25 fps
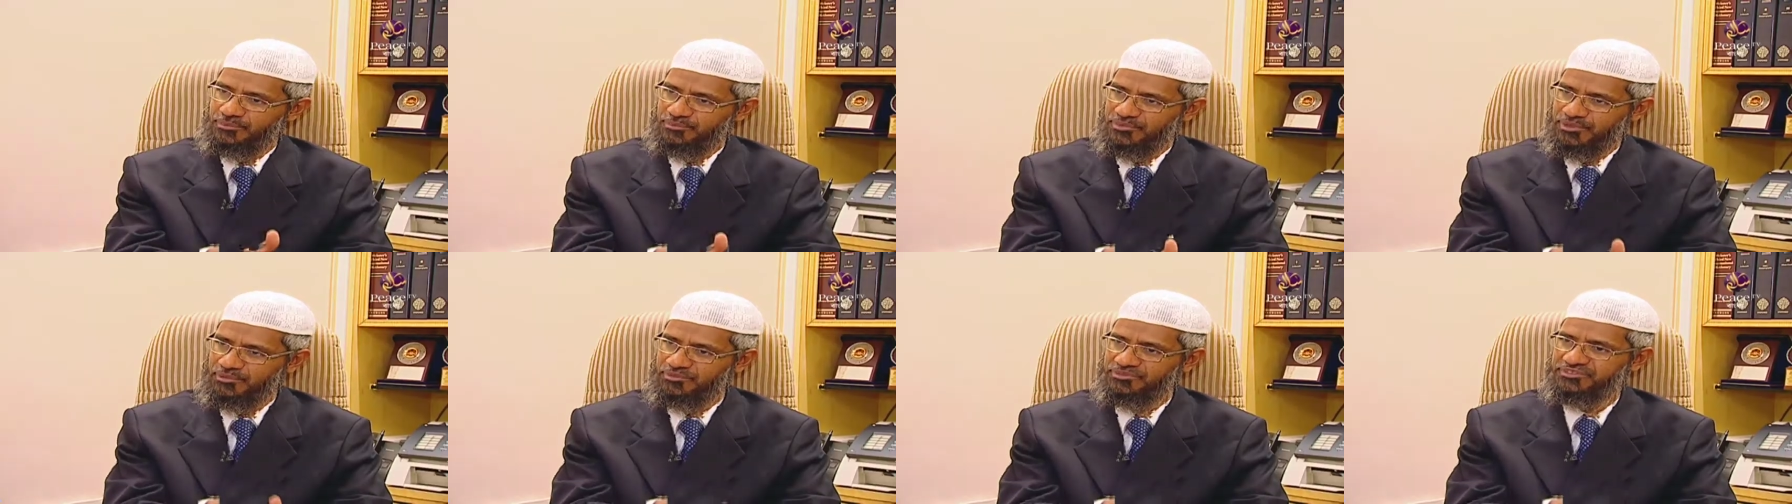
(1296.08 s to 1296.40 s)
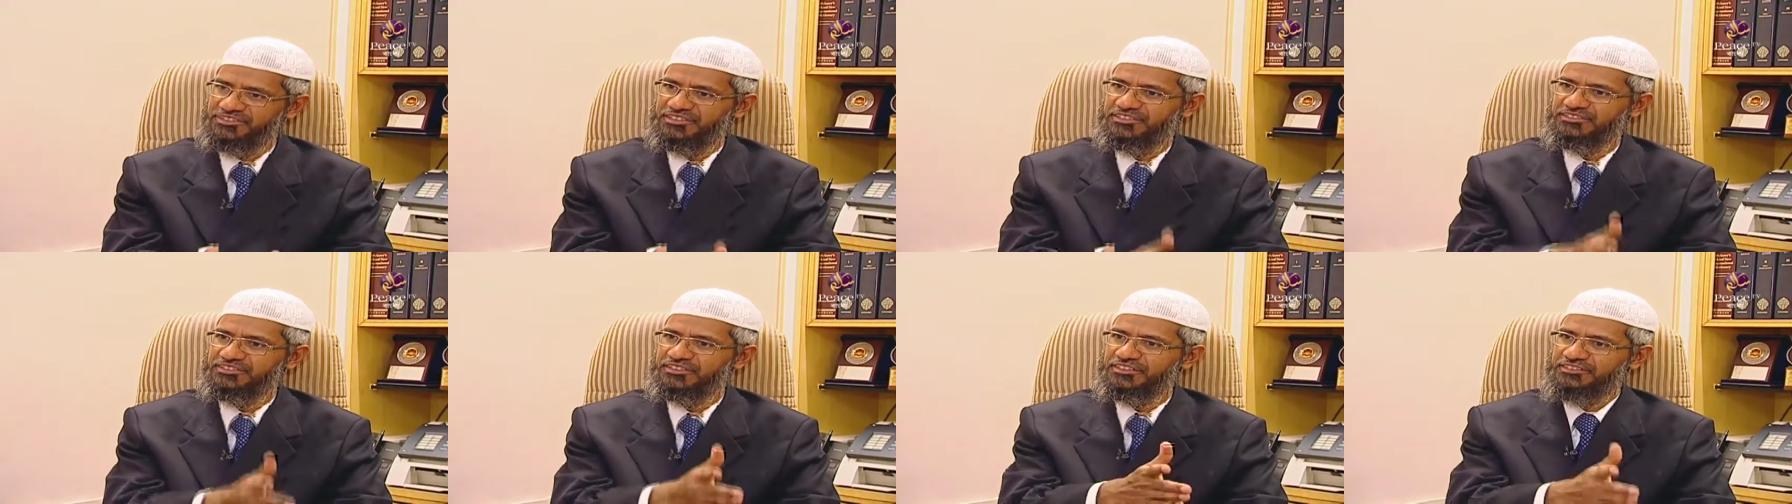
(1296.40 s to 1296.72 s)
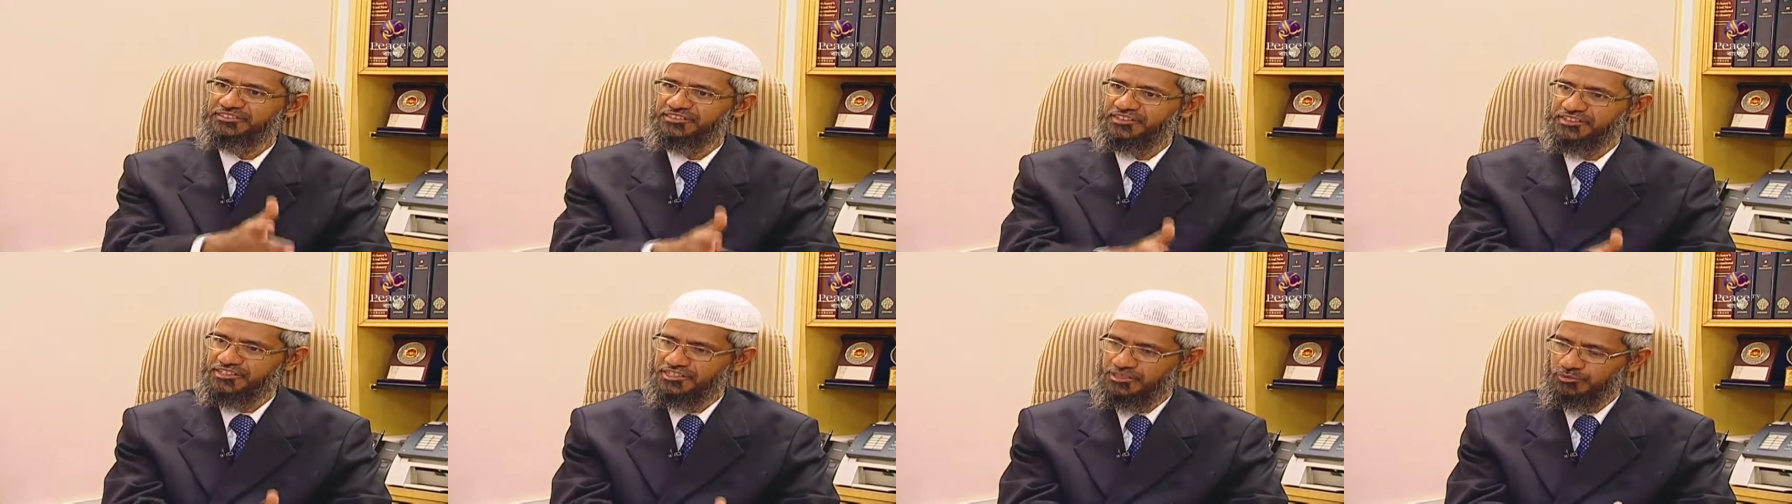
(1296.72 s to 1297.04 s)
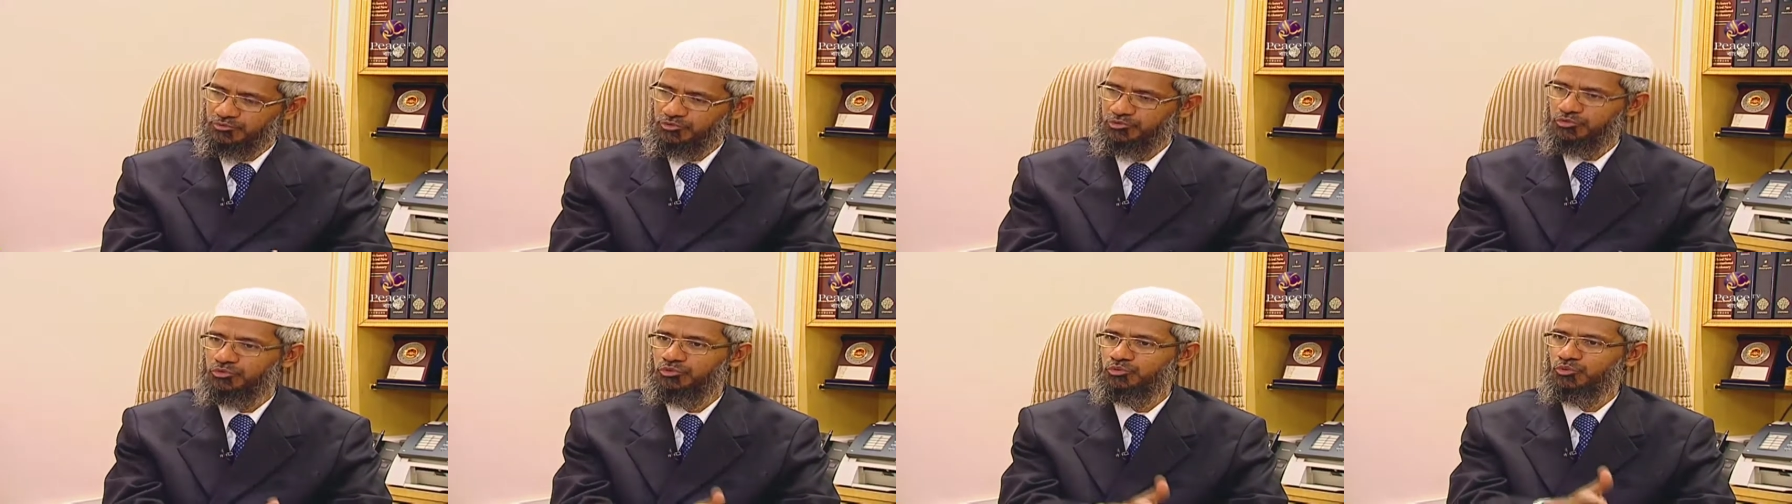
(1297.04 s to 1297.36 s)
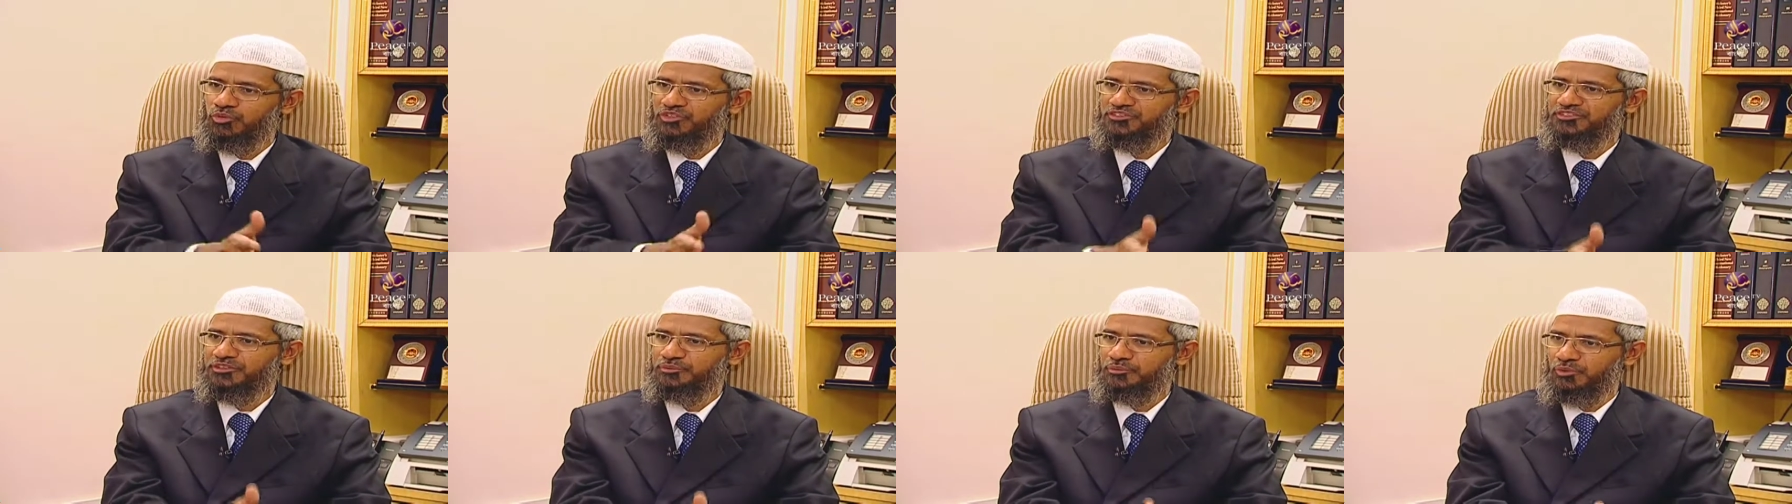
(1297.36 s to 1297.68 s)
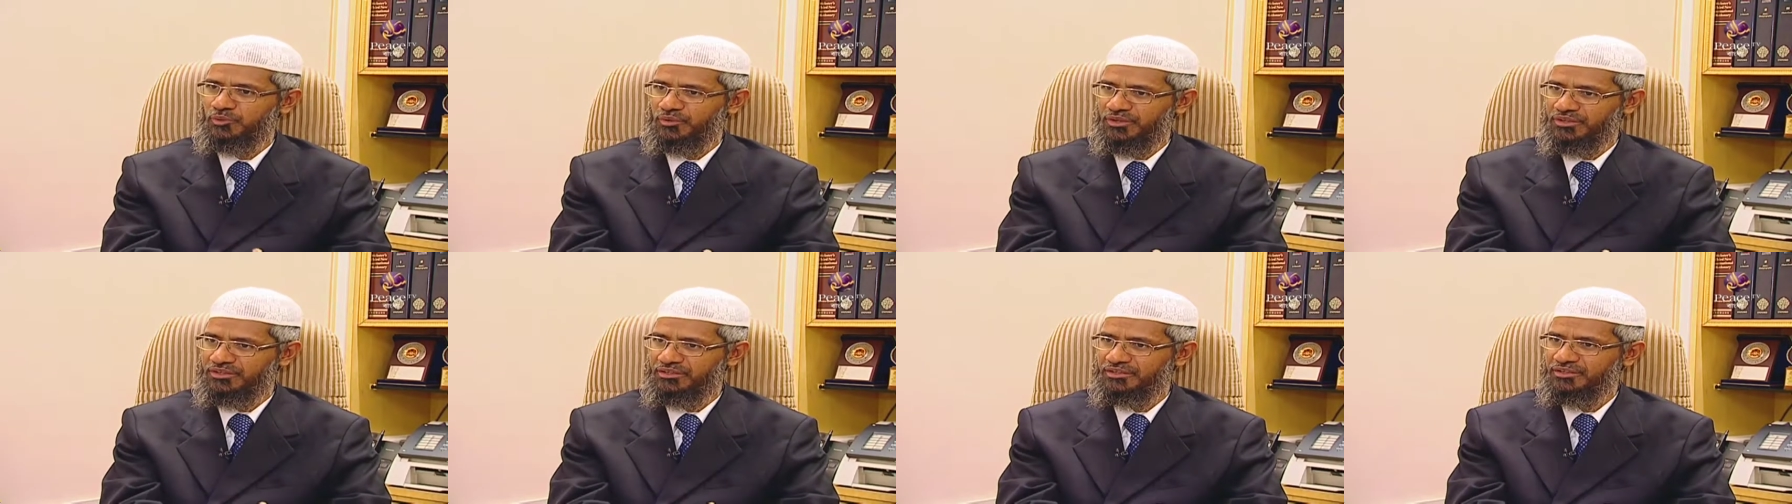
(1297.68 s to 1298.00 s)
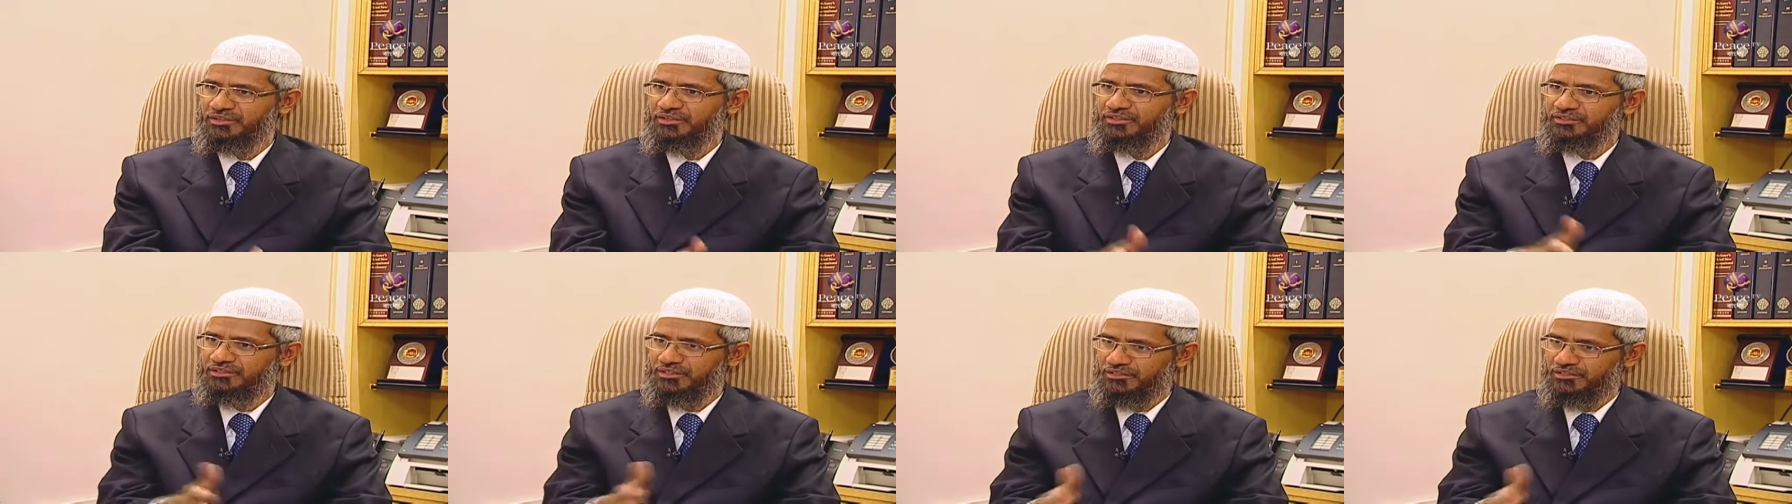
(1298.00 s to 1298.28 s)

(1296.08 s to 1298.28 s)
chapter number 6, section number 2, verse number 1.